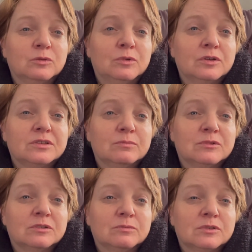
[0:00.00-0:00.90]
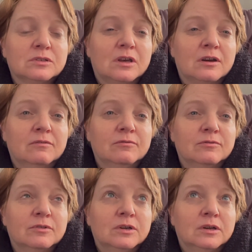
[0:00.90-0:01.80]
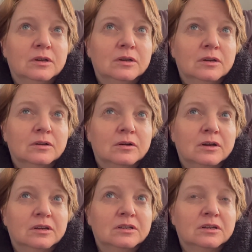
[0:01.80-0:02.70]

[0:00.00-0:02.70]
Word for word: about symptoms of chronic